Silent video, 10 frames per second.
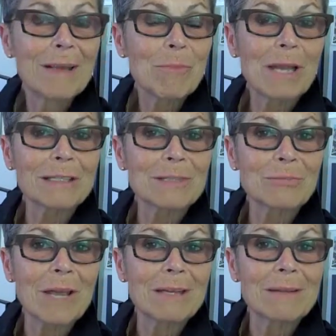Practice
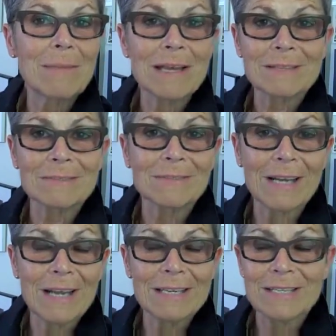random acts of
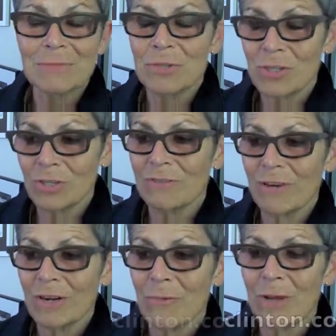kindness, which could
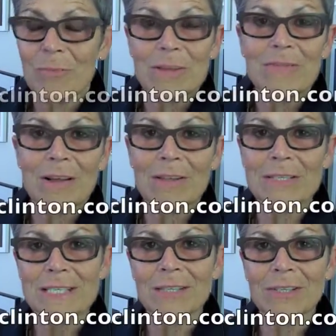very well be
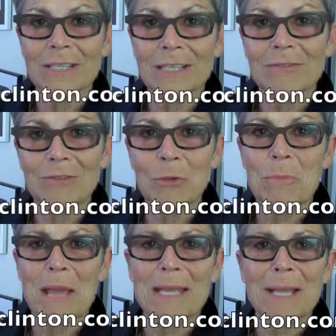volunteering and phone
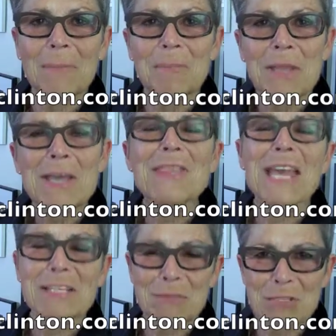banking.
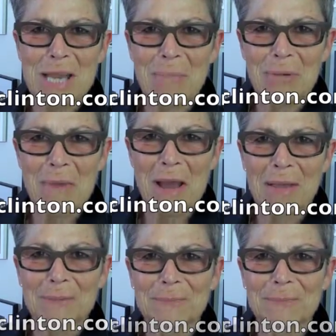Thanks for stopping by.